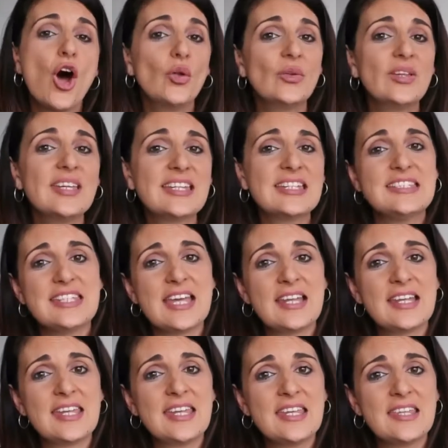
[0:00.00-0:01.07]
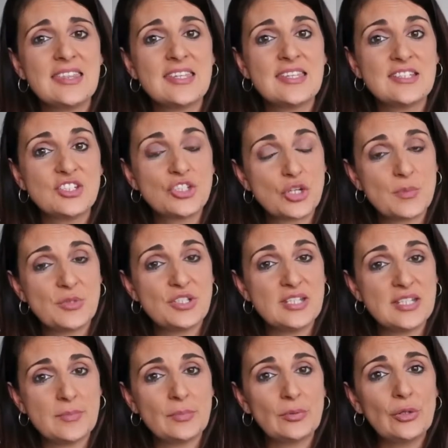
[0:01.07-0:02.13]
I'll link it down in the description
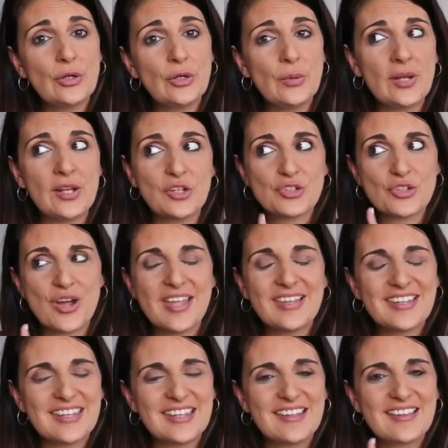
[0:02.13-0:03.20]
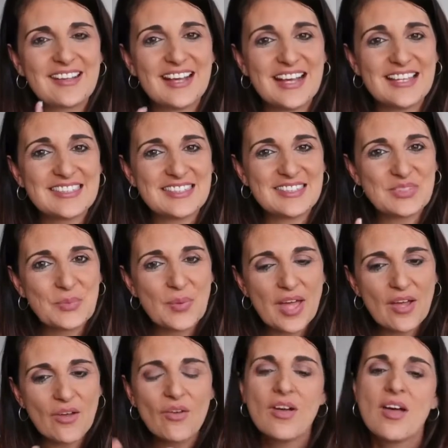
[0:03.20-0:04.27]
down below and I'll try and link it in the cards as
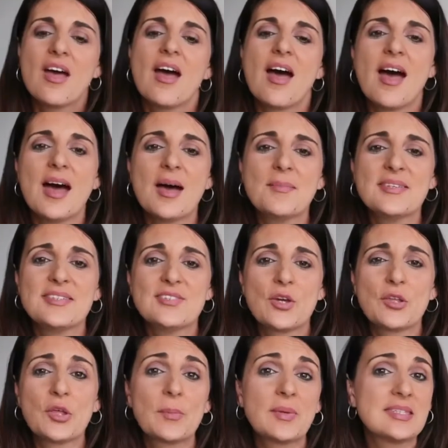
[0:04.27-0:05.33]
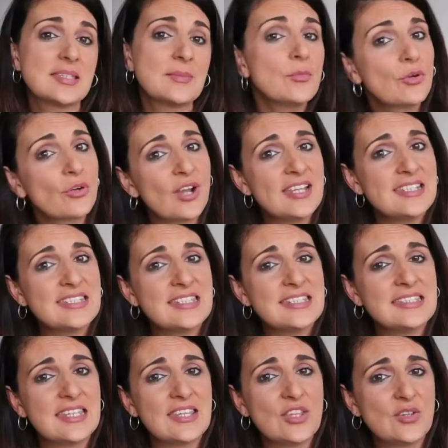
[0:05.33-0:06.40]
well. Um, so there'll be some more
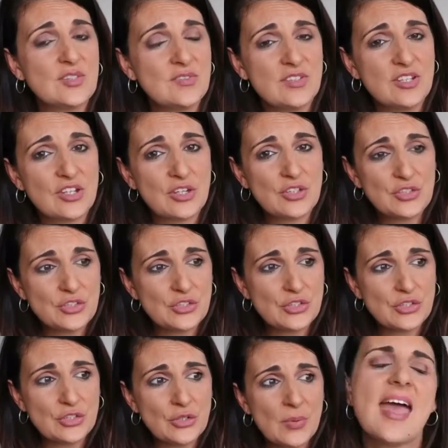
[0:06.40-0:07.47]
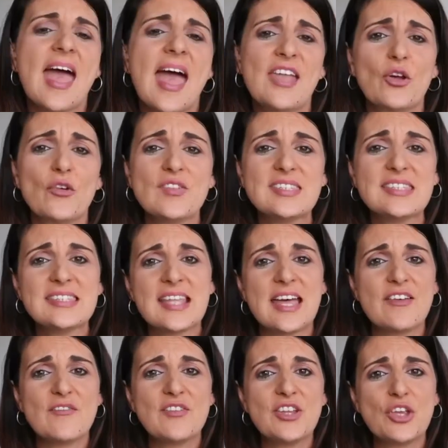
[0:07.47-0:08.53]
ideas in those videos too. And obviously in
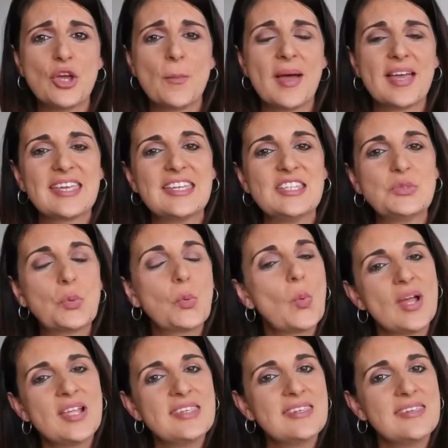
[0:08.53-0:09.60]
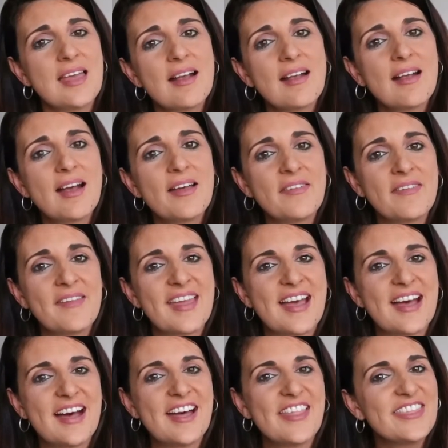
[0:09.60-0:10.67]
that video, my kids were one year younger than they
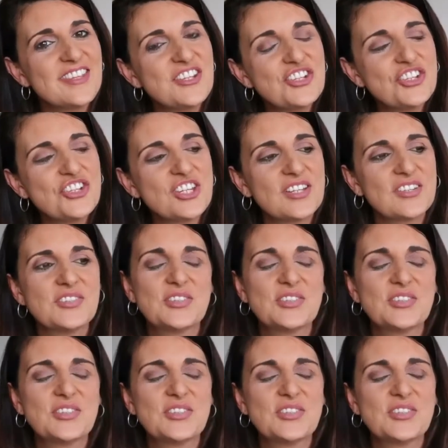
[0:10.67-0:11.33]
are this year.